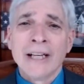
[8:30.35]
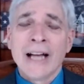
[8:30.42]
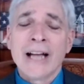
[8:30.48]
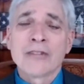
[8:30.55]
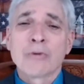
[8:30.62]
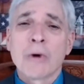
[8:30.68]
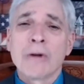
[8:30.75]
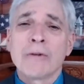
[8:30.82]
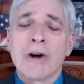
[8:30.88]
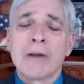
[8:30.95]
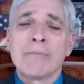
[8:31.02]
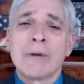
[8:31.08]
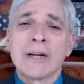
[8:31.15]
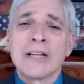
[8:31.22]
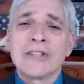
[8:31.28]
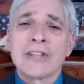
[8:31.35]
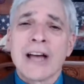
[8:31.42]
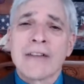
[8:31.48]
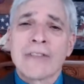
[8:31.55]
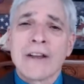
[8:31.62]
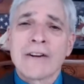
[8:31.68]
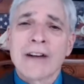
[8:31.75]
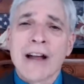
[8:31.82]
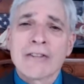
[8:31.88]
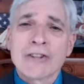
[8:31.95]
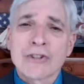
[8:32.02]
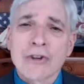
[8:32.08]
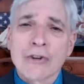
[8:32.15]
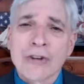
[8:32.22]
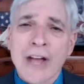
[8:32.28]
as what our buddies out there in
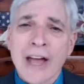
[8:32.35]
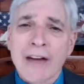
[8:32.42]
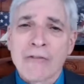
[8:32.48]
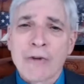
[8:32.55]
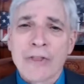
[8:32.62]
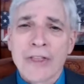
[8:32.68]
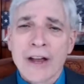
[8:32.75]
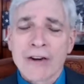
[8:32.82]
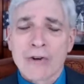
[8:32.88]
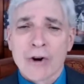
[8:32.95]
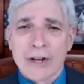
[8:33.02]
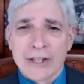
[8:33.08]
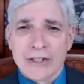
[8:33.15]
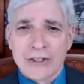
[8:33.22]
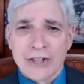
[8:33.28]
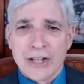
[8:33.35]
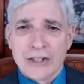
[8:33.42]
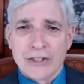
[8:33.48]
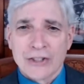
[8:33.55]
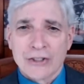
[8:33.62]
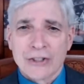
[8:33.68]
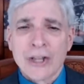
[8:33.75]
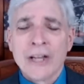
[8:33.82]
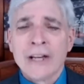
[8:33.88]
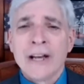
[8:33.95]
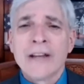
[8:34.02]
Arizona have with their organizations